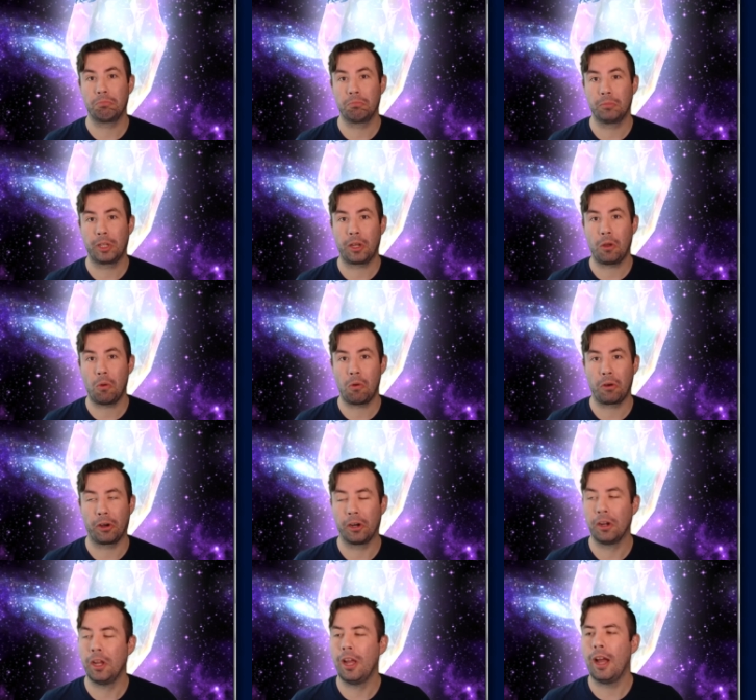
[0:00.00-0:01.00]
like a hoarder,
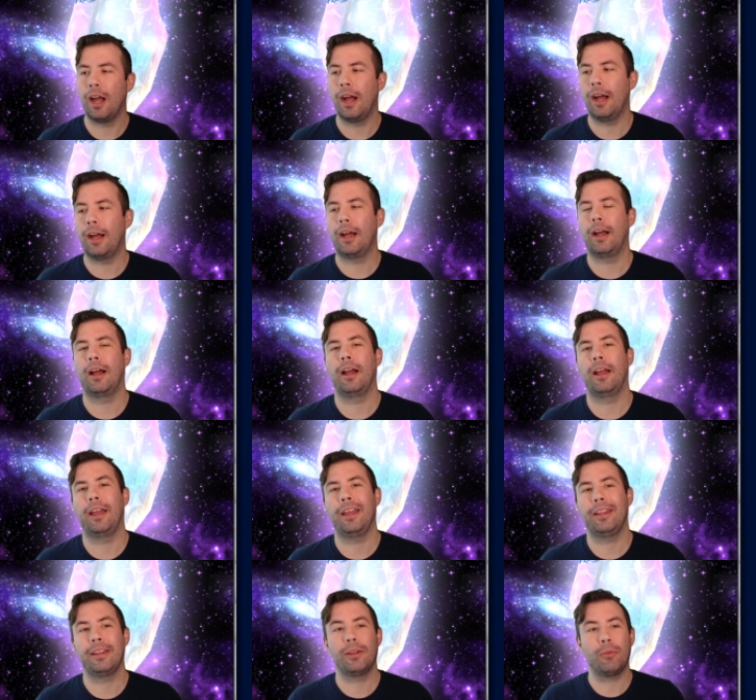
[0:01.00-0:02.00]

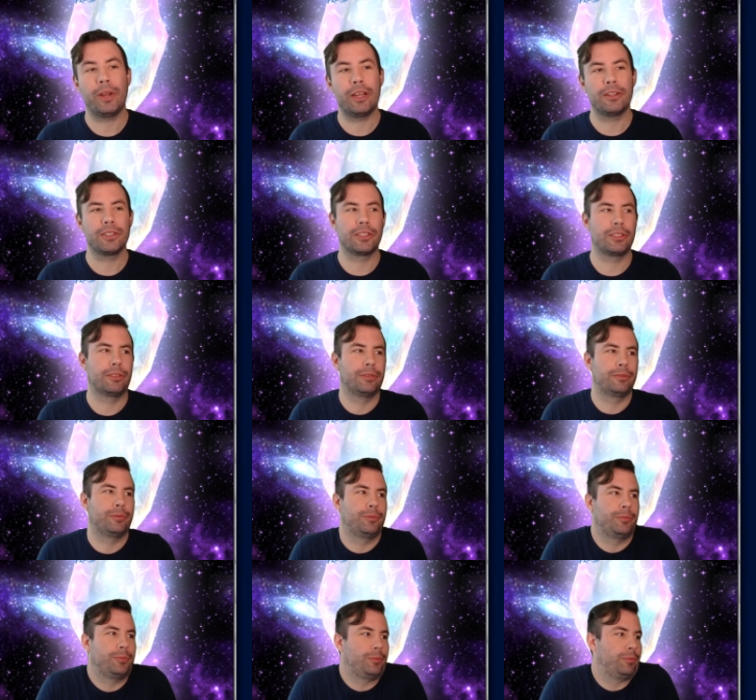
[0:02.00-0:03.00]
and then whales,
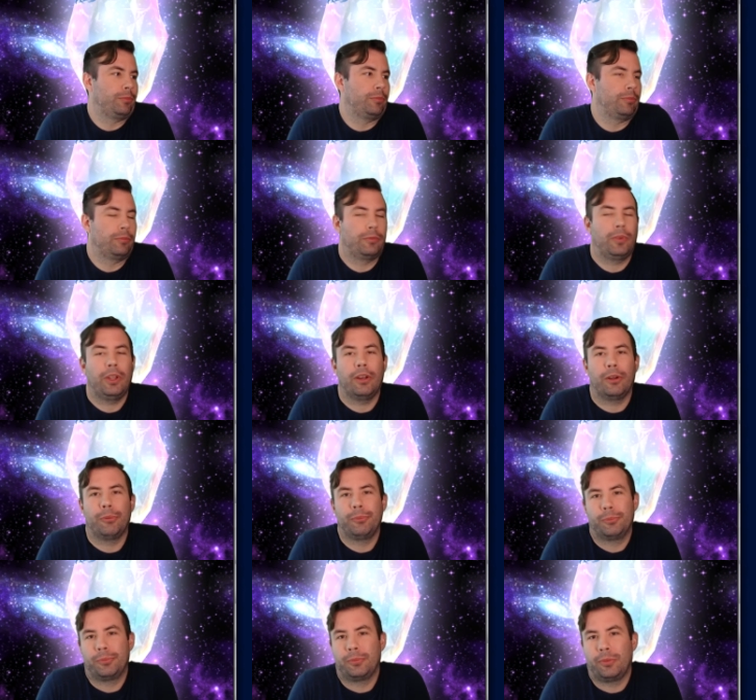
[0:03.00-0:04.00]
you know
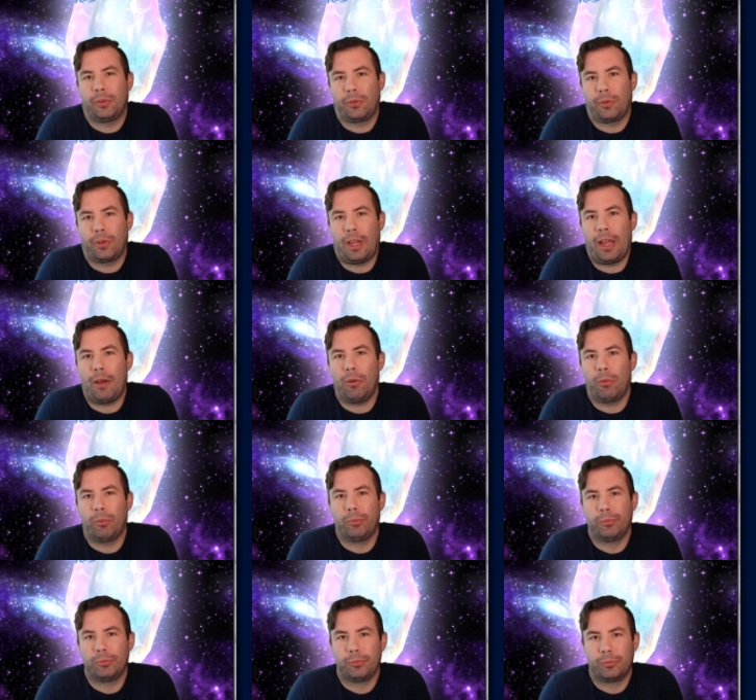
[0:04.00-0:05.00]
how
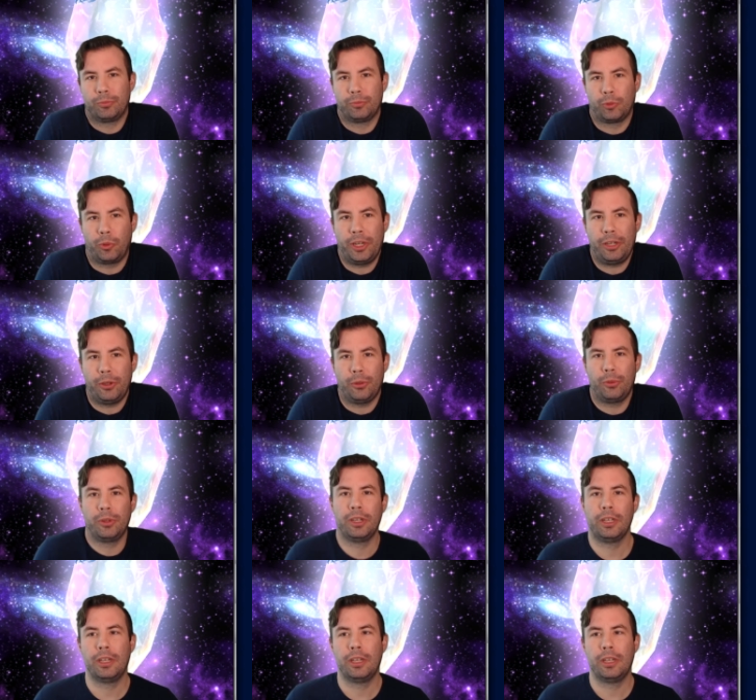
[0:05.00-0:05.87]
we do.